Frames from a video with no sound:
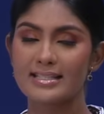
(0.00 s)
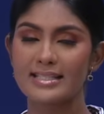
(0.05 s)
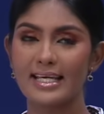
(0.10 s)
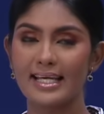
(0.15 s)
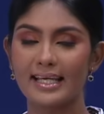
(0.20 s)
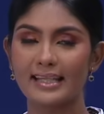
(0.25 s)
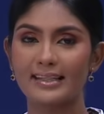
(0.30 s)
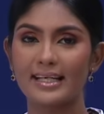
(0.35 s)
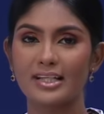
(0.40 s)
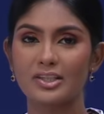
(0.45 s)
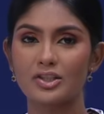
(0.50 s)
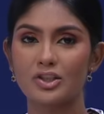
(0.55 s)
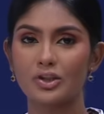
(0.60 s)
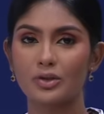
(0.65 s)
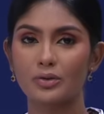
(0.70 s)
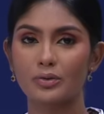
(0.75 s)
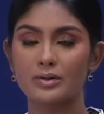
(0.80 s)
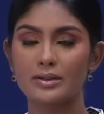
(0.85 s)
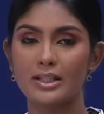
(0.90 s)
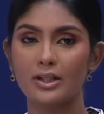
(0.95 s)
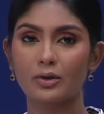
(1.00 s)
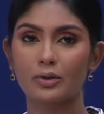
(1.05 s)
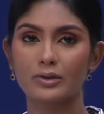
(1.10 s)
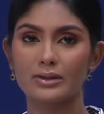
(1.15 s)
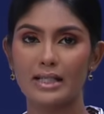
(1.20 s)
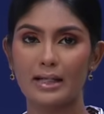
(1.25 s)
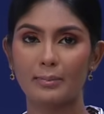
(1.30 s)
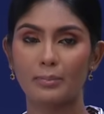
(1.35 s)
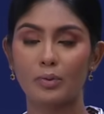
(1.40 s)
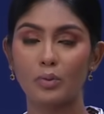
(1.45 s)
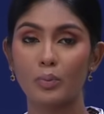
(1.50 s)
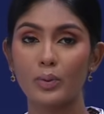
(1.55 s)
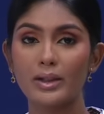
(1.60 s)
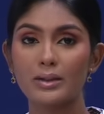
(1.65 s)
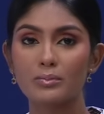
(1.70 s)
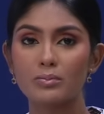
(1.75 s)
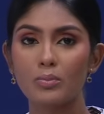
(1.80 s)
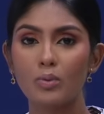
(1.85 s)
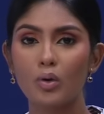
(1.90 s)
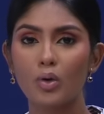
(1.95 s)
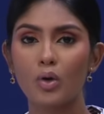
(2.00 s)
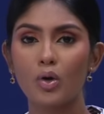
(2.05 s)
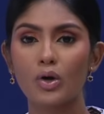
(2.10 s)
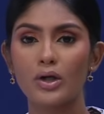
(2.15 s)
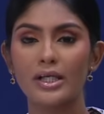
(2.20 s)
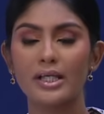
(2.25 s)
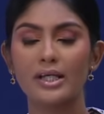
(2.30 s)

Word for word: saying that, you know, Tiro Tappa Whitmore,